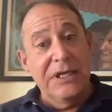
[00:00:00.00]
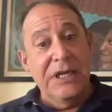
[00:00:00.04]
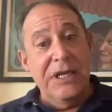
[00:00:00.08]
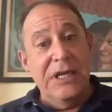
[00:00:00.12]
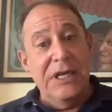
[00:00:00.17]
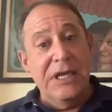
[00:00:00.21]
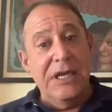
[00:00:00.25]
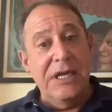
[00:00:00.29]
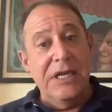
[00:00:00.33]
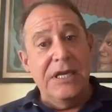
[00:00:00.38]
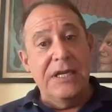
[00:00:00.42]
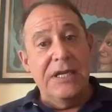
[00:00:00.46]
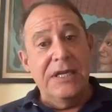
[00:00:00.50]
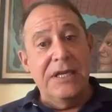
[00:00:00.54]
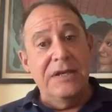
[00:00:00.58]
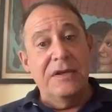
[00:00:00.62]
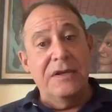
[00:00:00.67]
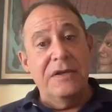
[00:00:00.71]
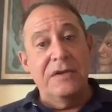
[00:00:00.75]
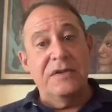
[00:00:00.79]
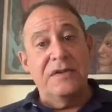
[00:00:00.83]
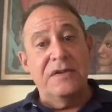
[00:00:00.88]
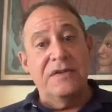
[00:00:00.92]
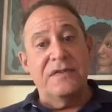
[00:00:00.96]

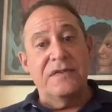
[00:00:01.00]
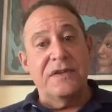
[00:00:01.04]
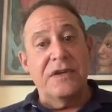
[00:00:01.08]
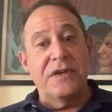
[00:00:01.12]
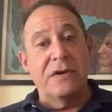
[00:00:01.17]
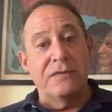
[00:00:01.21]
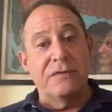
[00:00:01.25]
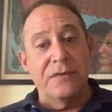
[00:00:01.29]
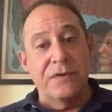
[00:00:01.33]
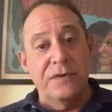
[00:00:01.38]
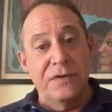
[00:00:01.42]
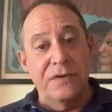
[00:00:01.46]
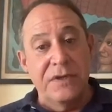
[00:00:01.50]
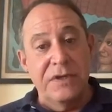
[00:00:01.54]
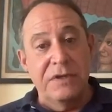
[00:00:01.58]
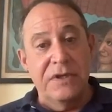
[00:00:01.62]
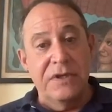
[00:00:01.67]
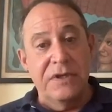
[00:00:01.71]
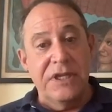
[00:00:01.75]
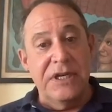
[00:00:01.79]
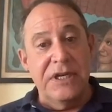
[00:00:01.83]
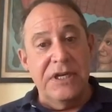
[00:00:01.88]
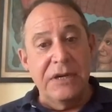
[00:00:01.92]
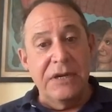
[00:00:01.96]
and discovered
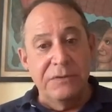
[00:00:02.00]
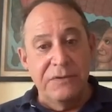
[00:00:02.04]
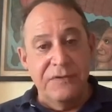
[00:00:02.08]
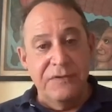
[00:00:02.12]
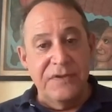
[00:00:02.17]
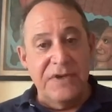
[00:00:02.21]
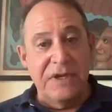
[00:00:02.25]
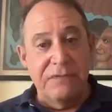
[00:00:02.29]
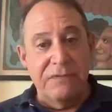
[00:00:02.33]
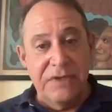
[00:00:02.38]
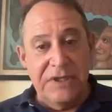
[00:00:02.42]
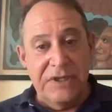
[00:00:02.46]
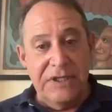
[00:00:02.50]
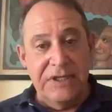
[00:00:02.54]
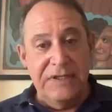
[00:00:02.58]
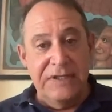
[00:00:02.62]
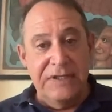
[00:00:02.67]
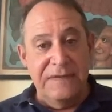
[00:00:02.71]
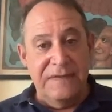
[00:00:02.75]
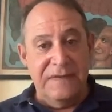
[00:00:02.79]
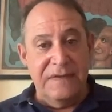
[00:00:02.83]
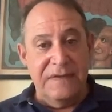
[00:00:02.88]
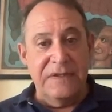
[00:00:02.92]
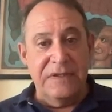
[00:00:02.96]
that I was having an
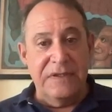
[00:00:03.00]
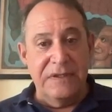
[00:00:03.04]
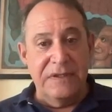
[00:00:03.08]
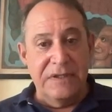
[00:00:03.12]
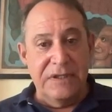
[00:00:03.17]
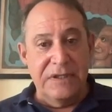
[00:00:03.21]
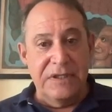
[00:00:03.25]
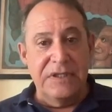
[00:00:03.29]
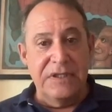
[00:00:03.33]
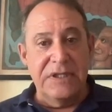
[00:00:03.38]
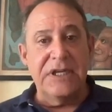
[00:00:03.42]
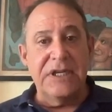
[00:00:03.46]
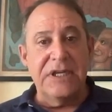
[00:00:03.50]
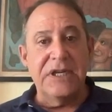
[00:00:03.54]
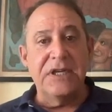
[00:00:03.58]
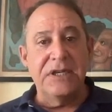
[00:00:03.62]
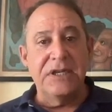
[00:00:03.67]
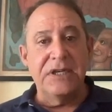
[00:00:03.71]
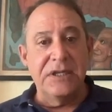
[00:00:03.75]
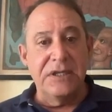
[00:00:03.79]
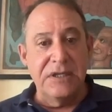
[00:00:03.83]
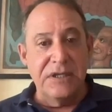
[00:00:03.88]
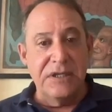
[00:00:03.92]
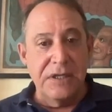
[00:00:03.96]
incident and that I
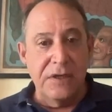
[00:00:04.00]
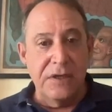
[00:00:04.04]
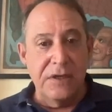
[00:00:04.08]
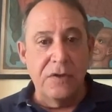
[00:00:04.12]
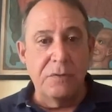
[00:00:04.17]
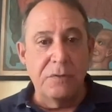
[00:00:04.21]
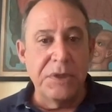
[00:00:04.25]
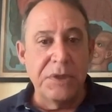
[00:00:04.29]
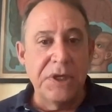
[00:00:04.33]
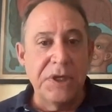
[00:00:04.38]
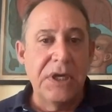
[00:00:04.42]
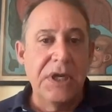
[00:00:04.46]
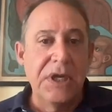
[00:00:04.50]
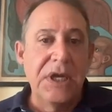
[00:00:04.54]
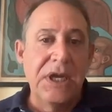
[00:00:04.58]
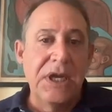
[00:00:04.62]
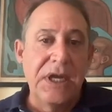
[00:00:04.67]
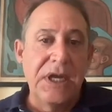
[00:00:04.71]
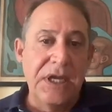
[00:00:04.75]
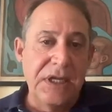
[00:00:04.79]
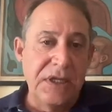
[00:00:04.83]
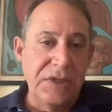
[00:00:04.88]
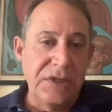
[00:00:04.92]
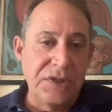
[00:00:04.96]
needed help.
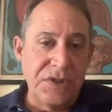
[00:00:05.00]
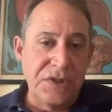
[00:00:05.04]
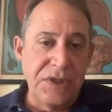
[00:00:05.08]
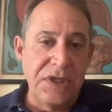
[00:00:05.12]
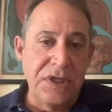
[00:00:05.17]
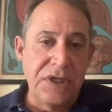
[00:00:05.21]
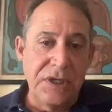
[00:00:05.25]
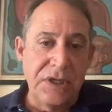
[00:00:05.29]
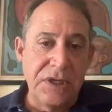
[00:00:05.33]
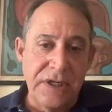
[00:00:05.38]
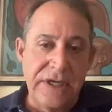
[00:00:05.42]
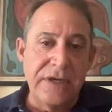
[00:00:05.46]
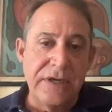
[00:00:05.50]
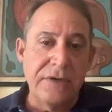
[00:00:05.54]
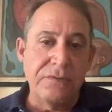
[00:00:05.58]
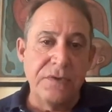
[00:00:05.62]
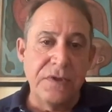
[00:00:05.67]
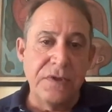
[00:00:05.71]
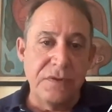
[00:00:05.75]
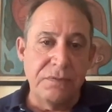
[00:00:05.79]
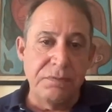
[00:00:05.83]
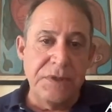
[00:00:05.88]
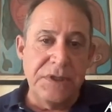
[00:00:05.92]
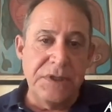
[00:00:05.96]
And she hung out
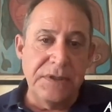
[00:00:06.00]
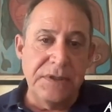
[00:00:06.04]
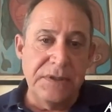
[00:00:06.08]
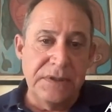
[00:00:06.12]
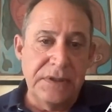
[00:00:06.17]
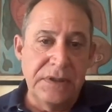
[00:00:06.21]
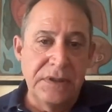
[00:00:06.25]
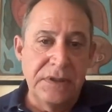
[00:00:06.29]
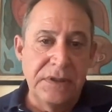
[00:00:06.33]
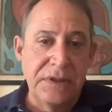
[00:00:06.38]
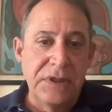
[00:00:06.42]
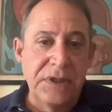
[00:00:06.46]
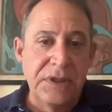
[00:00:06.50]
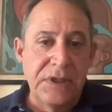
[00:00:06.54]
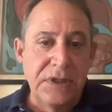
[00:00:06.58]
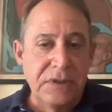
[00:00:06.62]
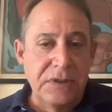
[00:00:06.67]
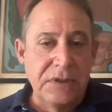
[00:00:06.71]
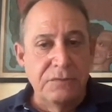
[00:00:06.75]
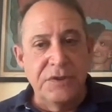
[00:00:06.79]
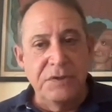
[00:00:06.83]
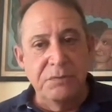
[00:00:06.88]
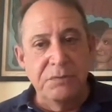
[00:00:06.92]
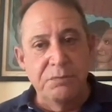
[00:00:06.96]
with me. And at
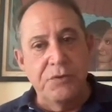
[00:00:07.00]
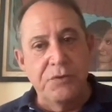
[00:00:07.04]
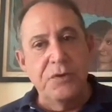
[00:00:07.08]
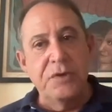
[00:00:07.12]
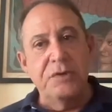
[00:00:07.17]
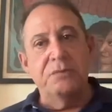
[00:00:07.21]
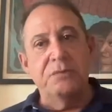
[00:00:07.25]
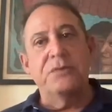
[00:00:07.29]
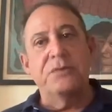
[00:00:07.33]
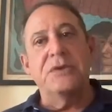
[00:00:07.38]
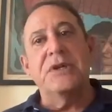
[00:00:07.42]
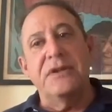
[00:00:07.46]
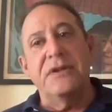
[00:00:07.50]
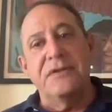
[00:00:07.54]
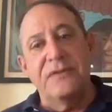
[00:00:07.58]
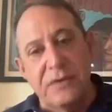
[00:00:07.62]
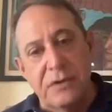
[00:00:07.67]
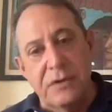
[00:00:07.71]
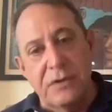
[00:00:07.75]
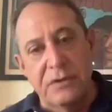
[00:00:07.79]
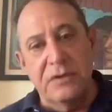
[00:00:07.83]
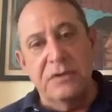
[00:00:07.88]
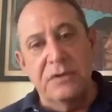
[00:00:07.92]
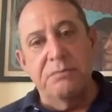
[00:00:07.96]
one point, when I
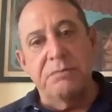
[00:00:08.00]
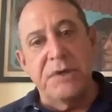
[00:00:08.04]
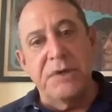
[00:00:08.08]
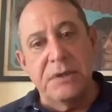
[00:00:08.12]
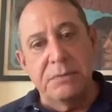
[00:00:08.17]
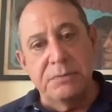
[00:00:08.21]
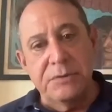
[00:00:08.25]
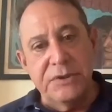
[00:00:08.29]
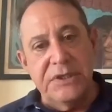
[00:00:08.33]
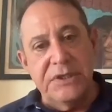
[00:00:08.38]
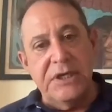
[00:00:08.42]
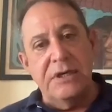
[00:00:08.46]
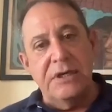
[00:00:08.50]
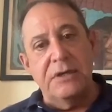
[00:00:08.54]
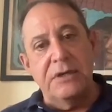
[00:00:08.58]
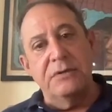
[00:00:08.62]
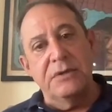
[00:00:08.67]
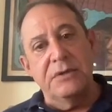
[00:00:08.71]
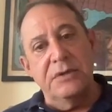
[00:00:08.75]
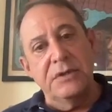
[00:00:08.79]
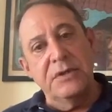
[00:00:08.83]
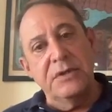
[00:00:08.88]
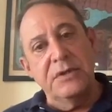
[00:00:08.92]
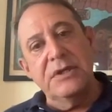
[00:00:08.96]
started to bobble down,
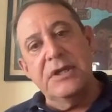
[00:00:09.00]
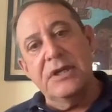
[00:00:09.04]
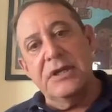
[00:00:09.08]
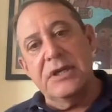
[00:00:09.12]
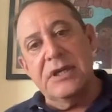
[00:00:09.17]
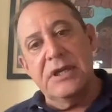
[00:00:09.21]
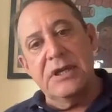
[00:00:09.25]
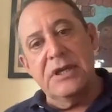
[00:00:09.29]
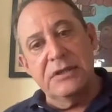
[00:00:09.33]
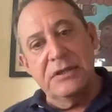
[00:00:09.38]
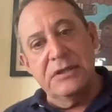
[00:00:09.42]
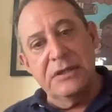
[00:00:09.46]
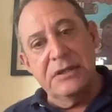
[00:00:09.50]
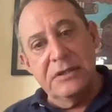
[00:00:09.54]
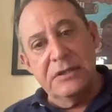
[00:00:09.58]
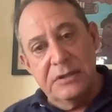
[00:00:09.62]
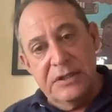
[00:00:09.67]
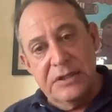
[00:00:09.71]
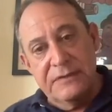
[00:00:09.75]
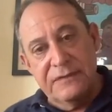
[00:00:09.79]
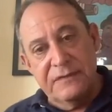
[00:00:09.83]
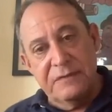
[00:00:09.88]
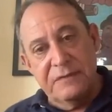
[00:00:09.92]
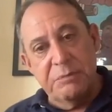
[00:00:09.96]
I got a little
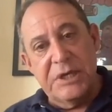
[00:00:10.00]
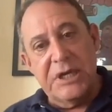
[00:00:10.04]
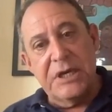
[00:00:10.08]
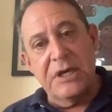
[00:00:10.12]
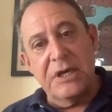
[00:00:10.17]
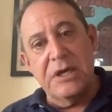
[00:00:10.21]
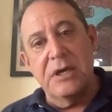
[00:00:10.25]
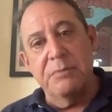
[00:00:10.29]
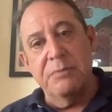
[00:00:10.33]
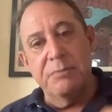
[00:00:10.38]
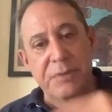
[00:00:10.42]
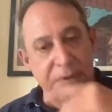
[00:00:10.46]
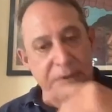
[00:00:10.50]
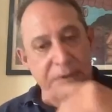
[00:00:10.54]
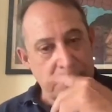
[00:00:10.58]
lift back up.